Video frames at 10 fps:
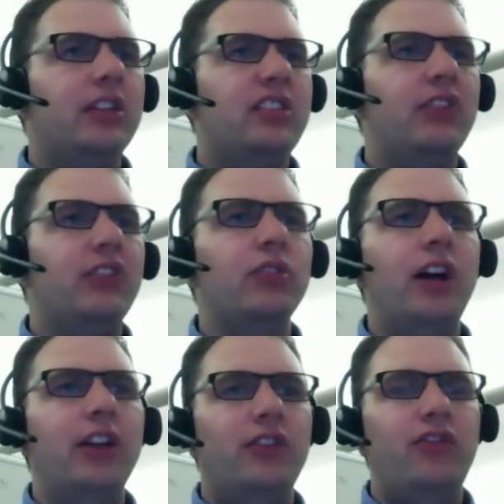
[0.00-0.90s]

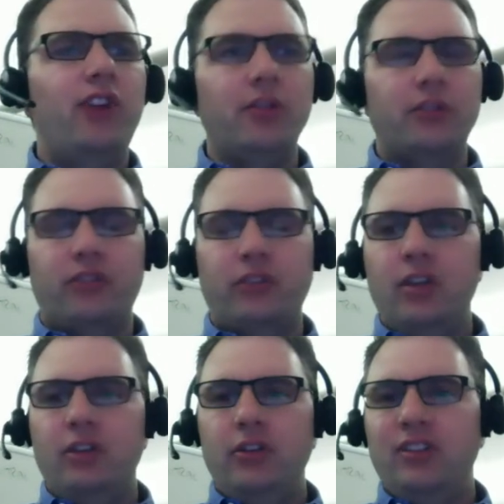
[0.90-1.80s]
centralized faults,
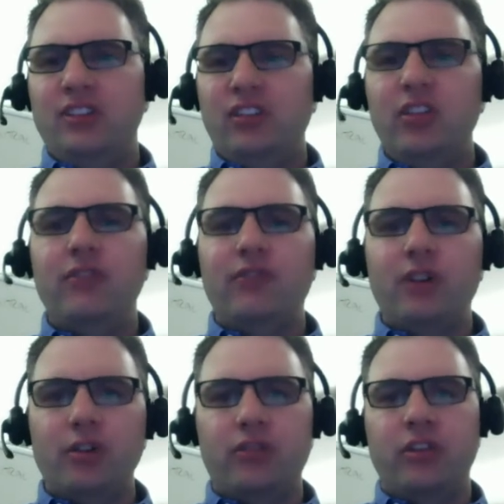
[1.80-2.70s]
so you can see the
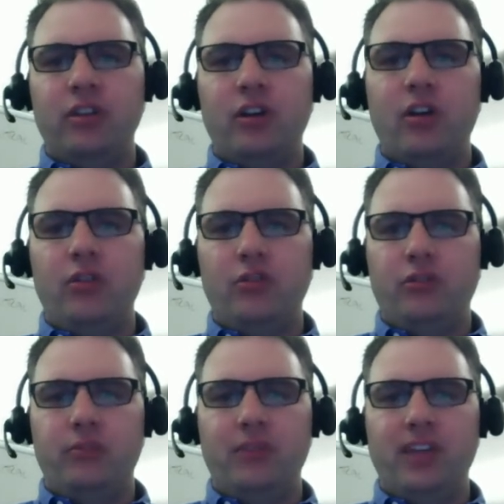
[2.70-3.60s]
faults in all those
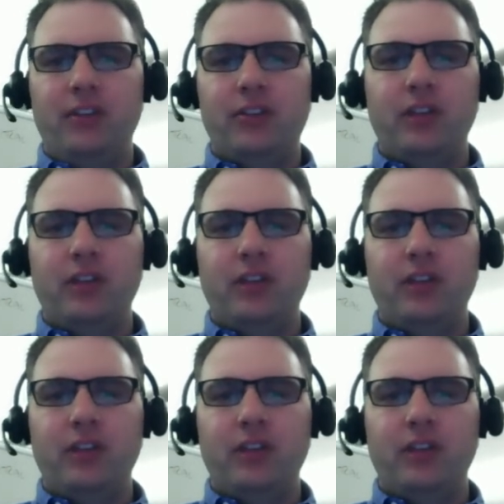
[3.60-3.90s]
domains.